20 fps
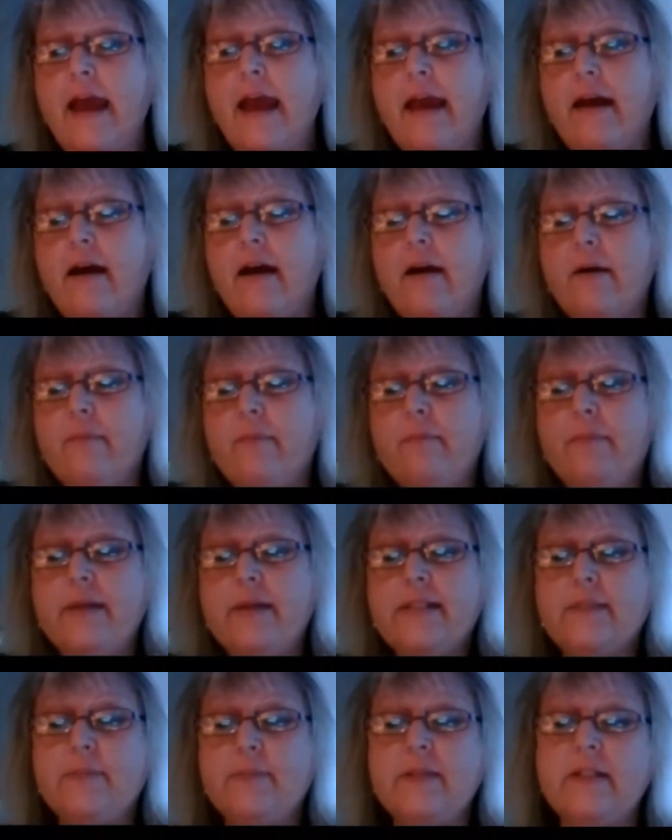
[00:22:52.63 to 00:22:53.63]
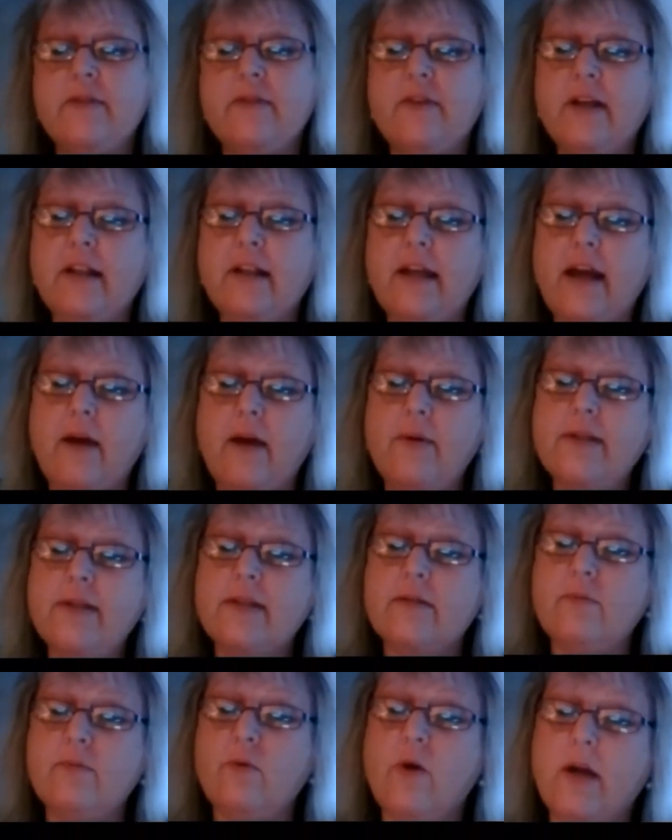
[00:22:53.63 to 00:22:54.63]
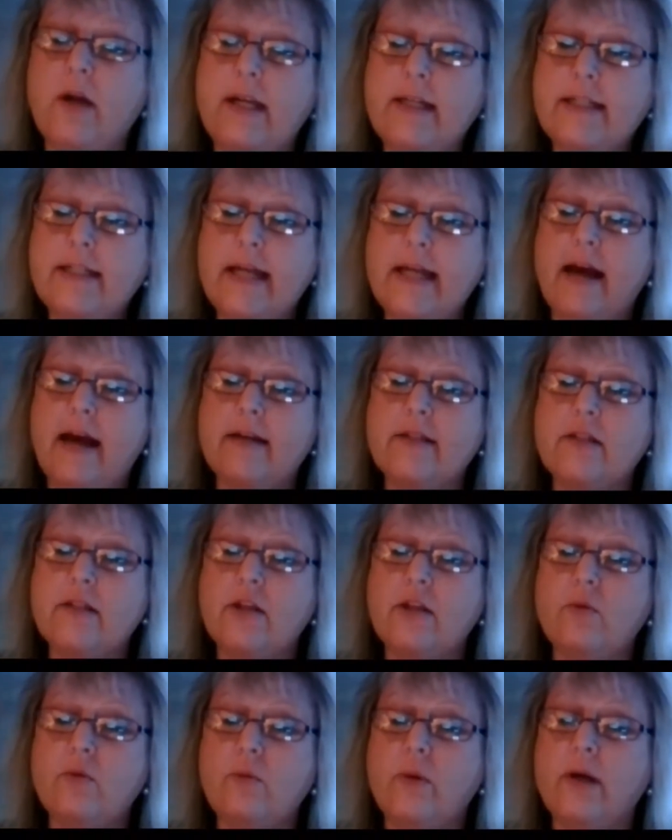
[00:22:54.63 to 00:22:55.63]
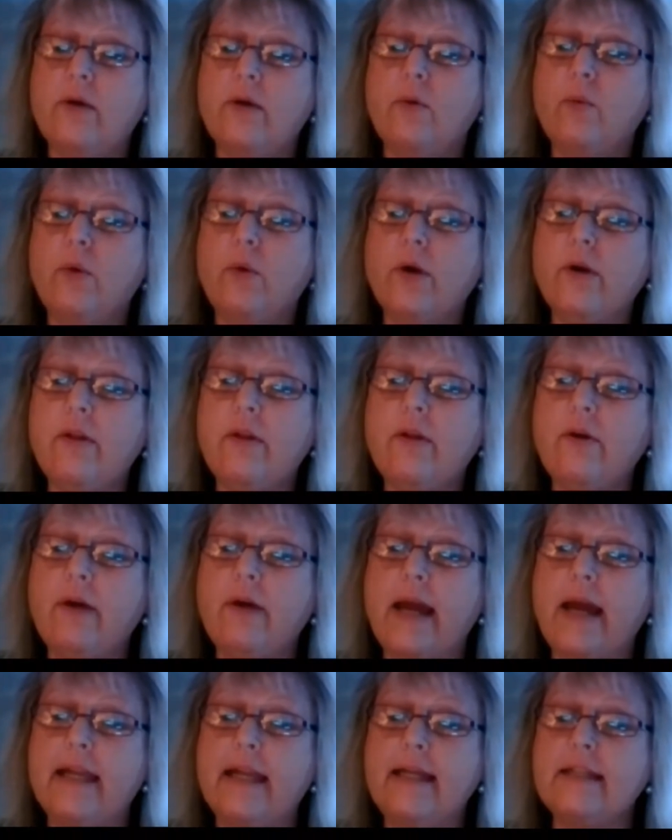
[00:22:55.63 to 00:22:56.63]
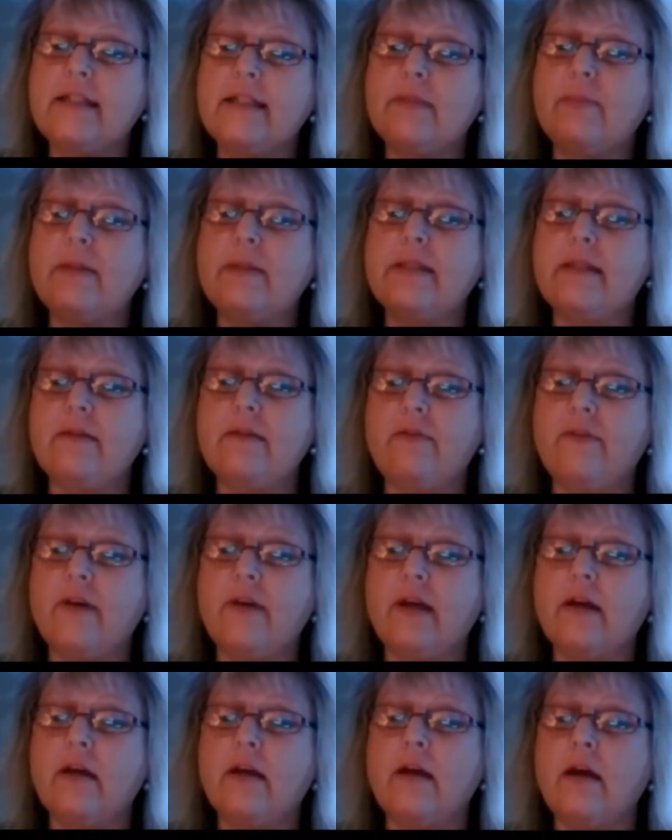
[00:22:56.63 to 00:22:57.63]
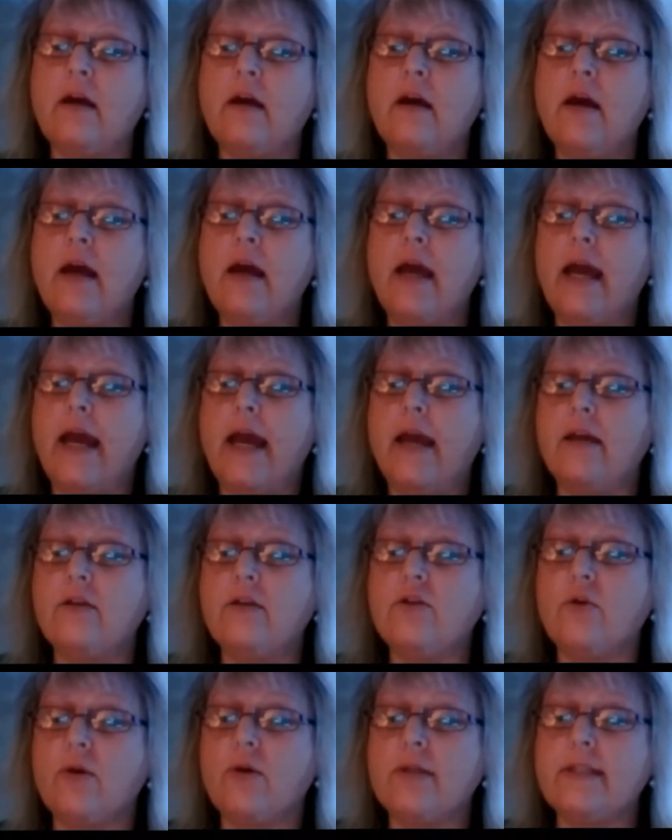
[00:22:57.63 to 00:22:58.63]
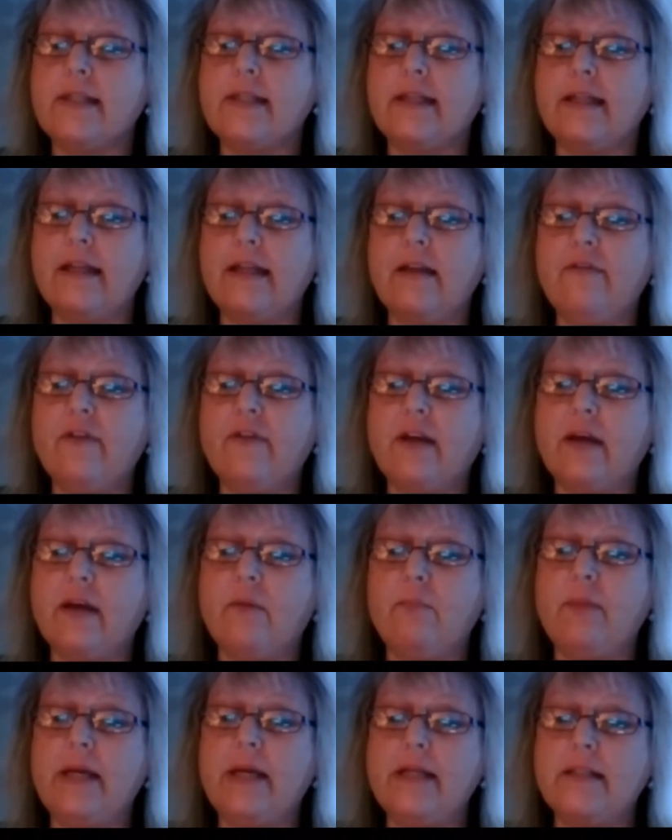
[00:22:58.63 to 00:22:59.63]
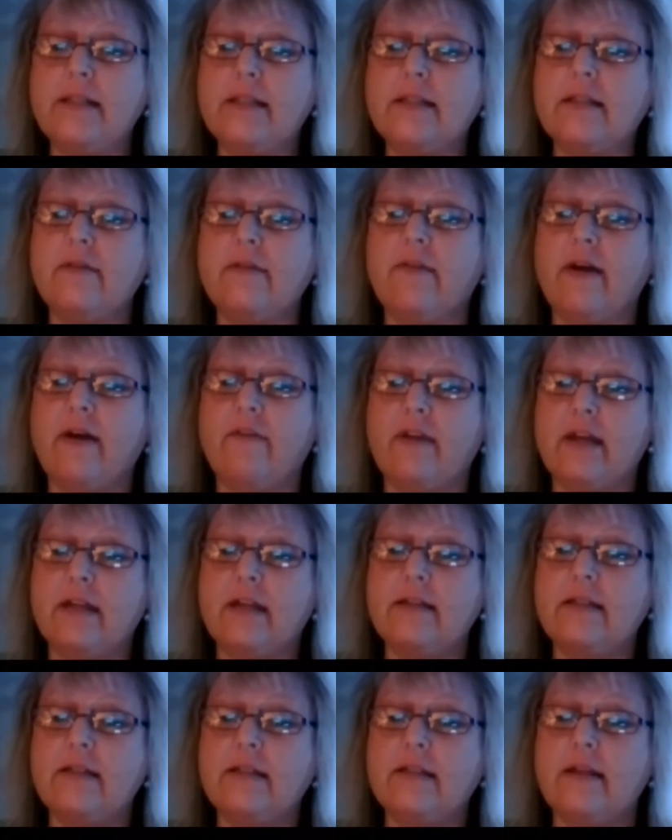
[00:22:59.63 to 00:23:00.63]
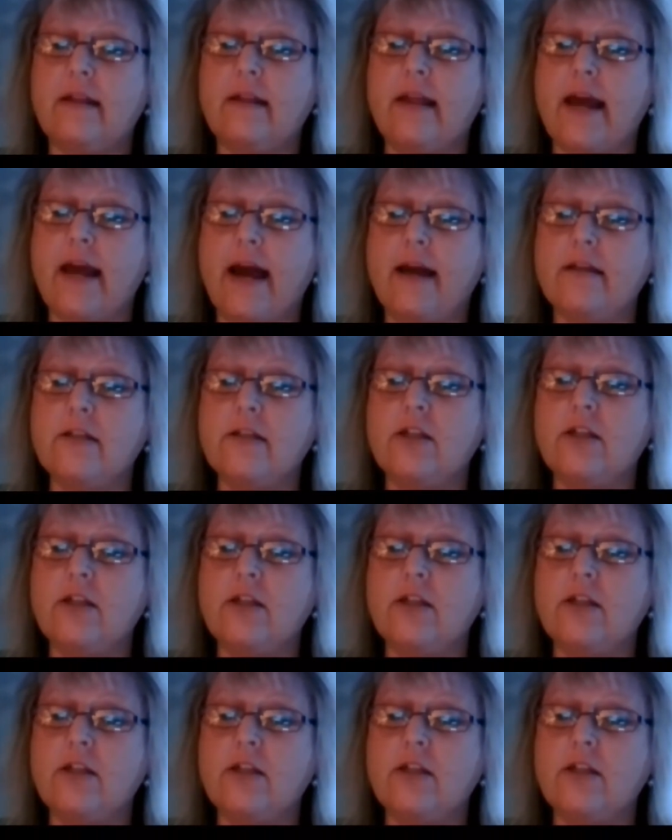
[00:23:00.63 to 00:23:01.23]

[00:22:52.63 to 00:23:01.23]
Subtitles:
But specifically, I was wanting to ask you, were there any specific and or significant pieces of evidence that you